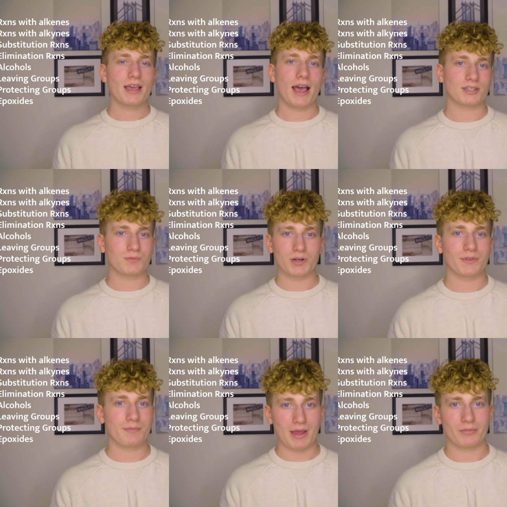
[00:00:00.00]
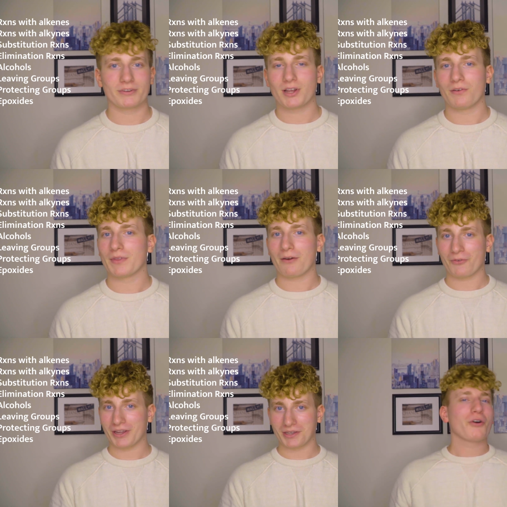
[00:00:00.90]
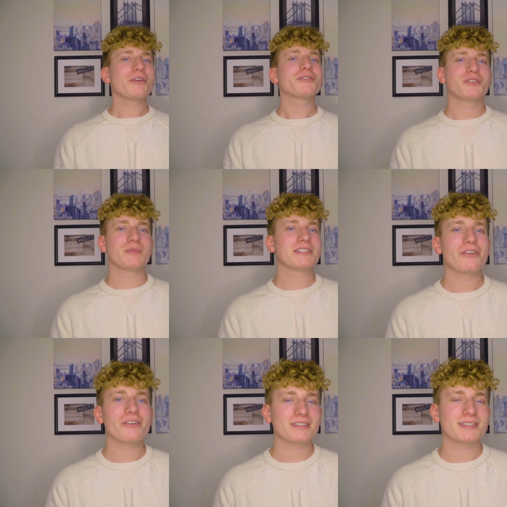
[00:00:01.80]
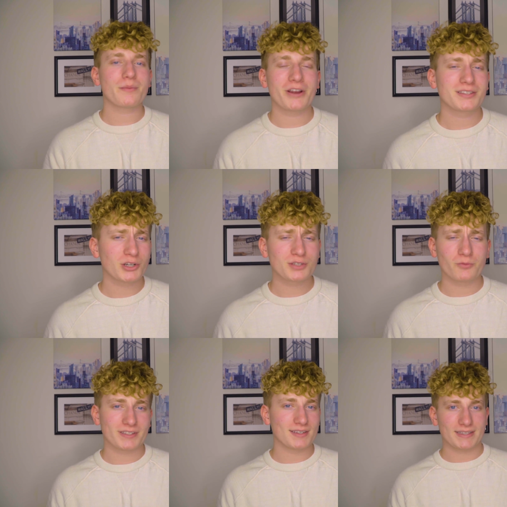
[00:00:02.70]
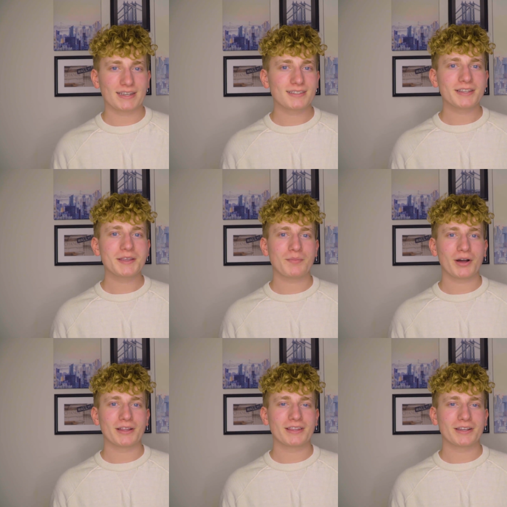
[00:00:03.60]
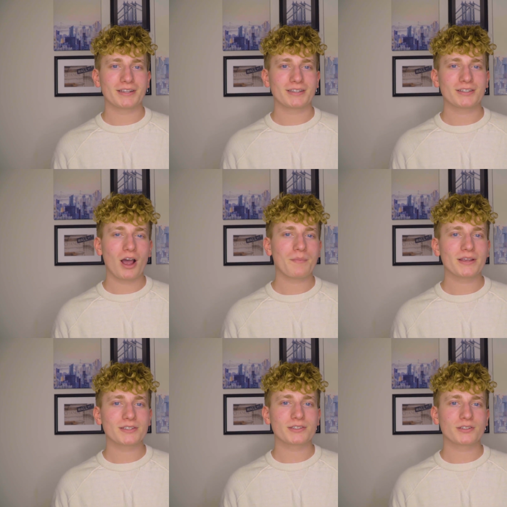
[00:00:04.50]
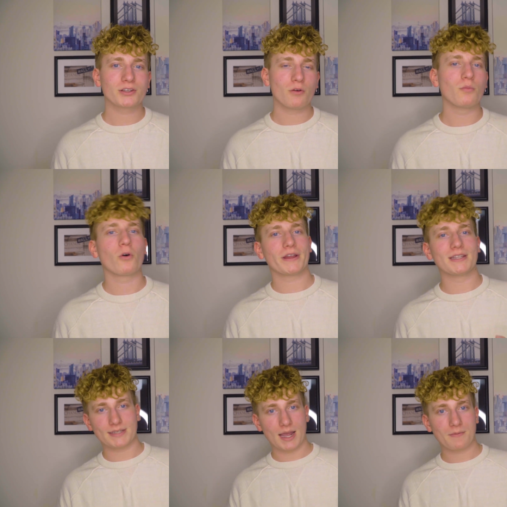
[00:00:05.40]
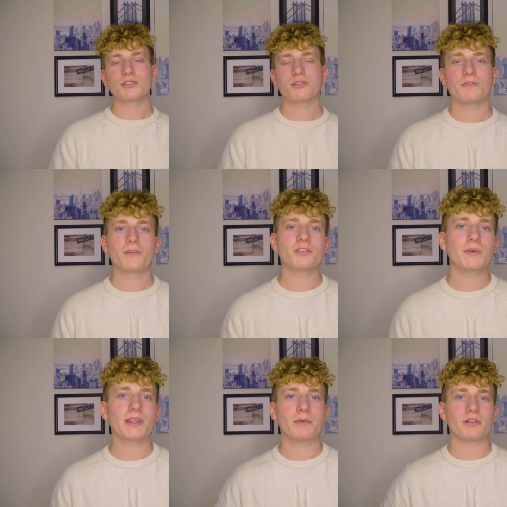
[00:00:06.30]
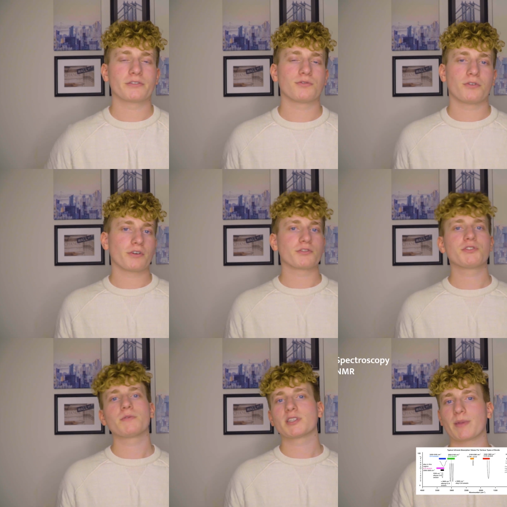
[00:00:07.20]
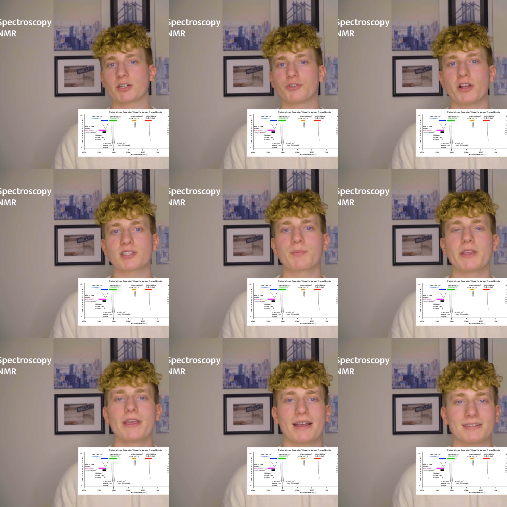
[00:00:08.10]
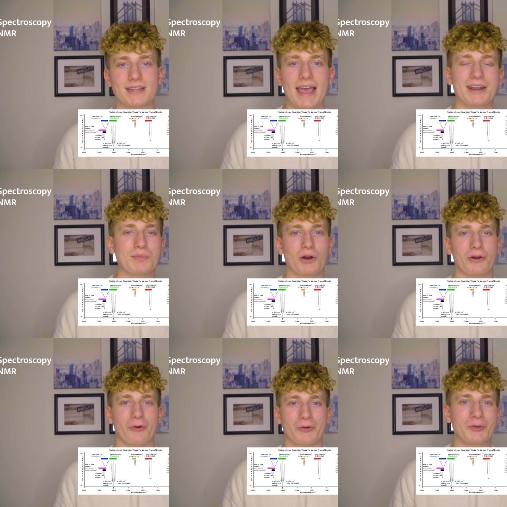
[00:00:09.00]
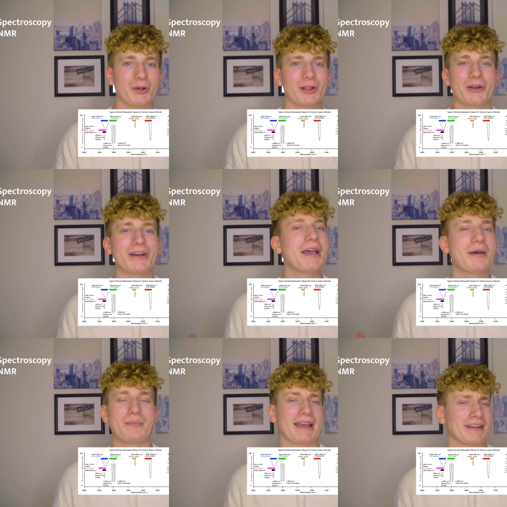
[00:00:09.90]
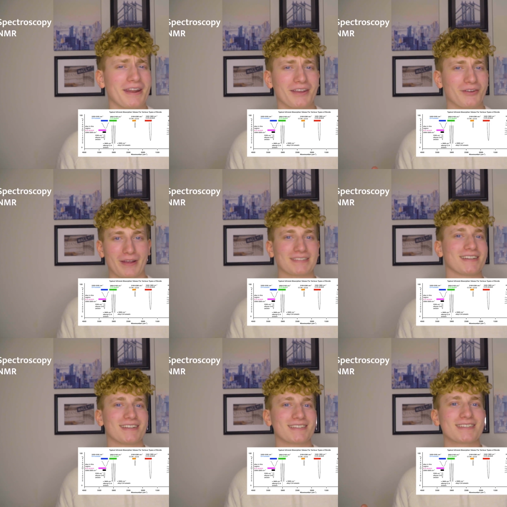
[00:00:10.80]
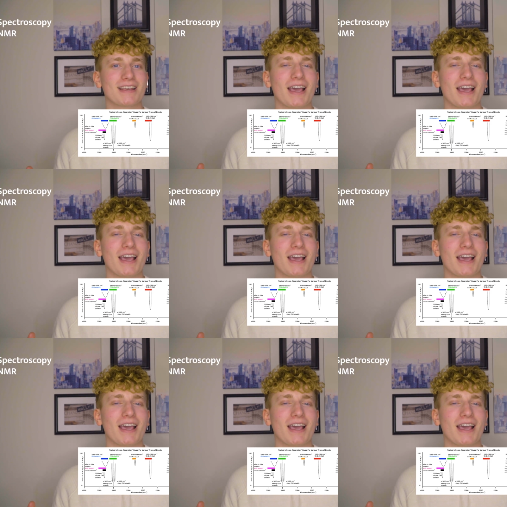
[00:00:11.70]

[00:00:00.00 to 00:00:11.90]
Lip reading: as one of the members of that ring. Orgo 2 material is summarized much more succinctly, but the topics go more in depth. So the first thing that we learned in Orgo 2 was spectroscopy and NMR, or nuclear magnetic resonance,